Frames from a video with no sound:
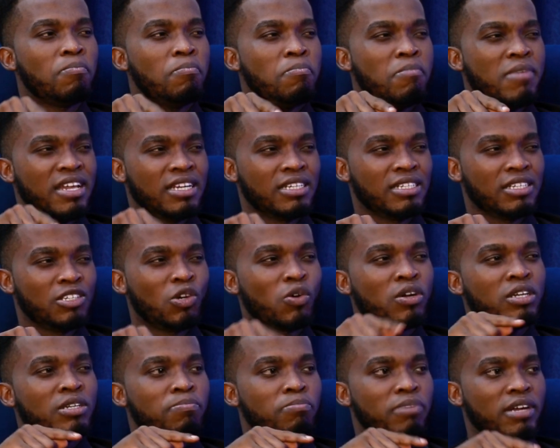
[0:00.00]
made
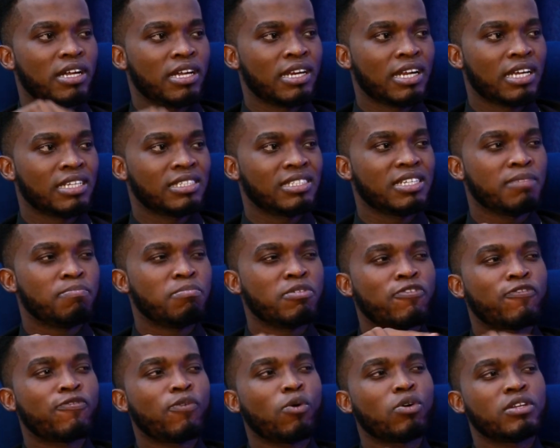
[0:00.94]
during the pregnancy
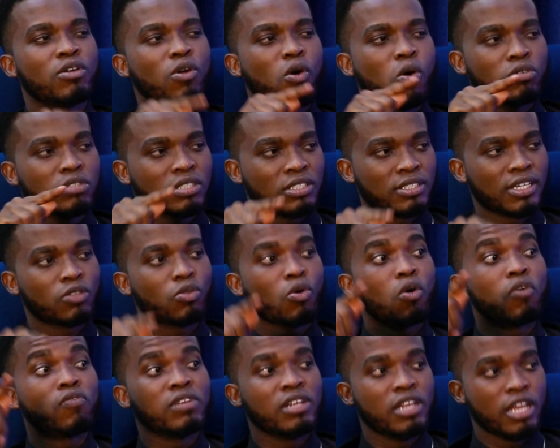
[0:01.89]
before the onset
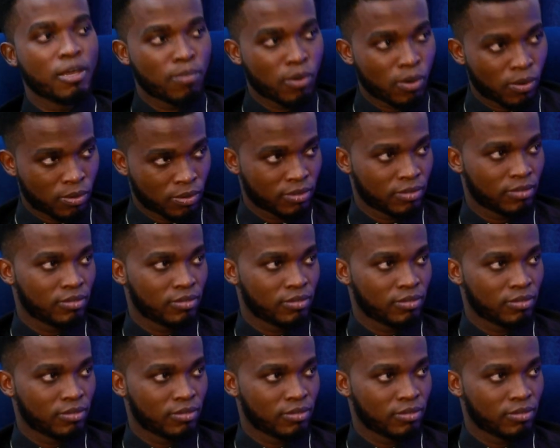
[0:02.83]
of labor.